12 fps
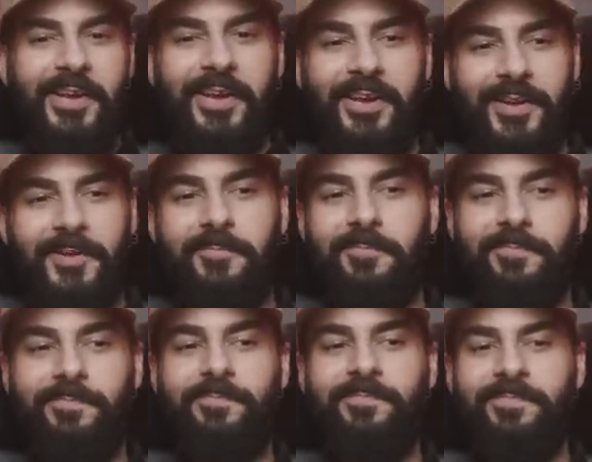
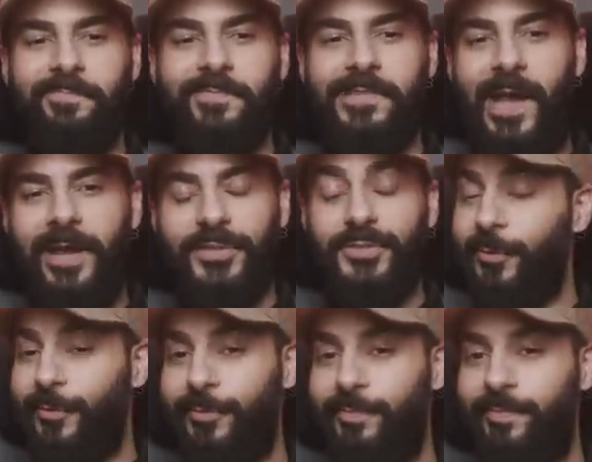Yeah,
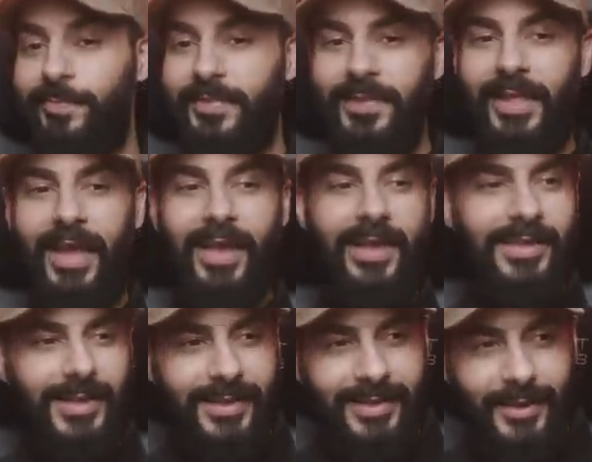so,
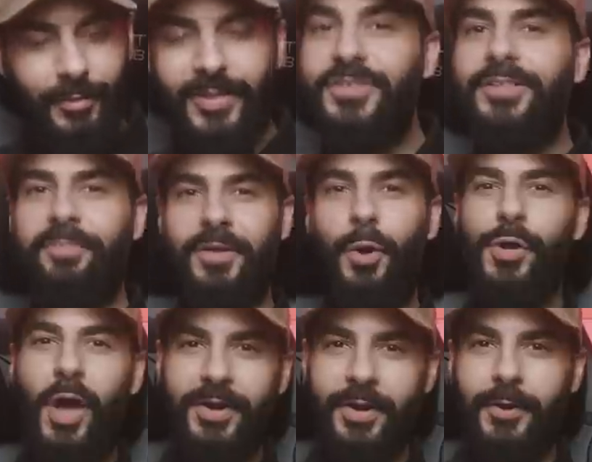you know, there's something
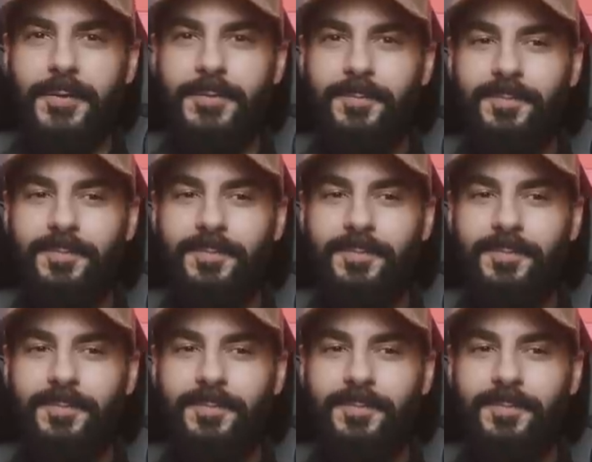going on here.